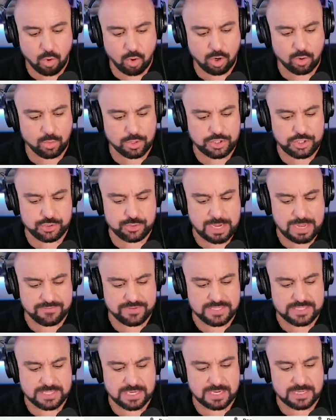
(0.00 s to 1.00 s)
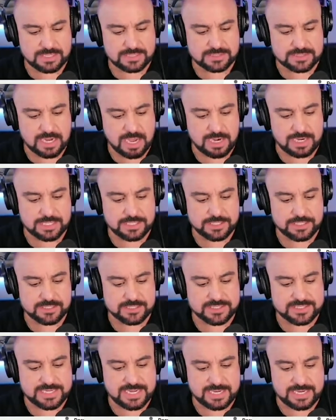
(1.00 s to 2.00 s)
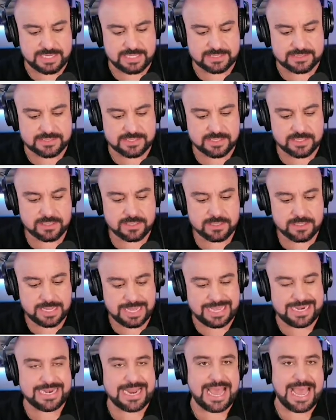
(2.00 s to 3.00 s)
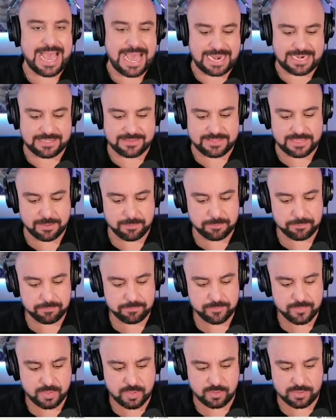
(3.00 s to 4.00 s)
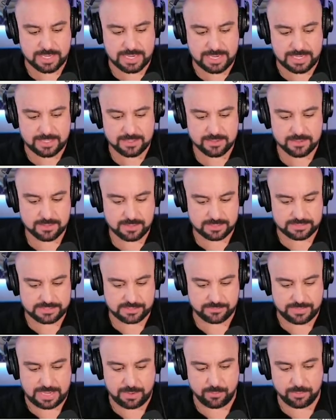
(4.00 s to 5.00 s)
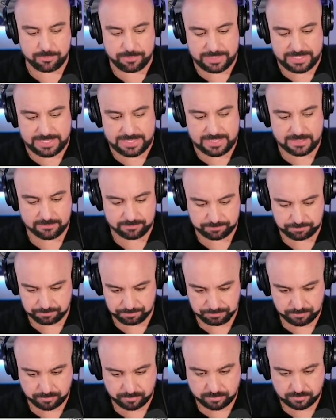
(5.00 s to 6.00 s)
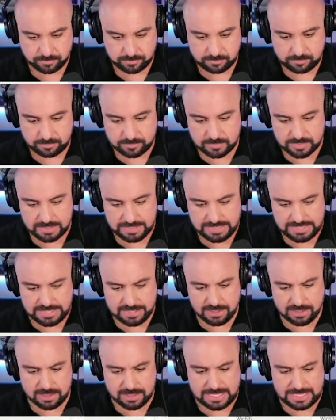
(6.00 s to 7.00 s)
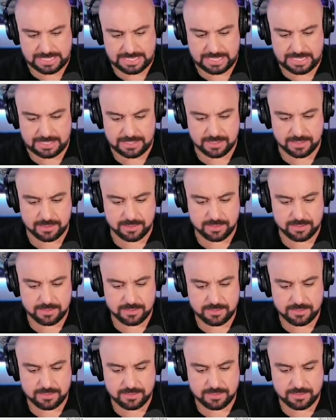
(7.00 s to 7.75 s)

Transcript: Or what you haven't done is gone into the settings and added them, okay? And so that would be here in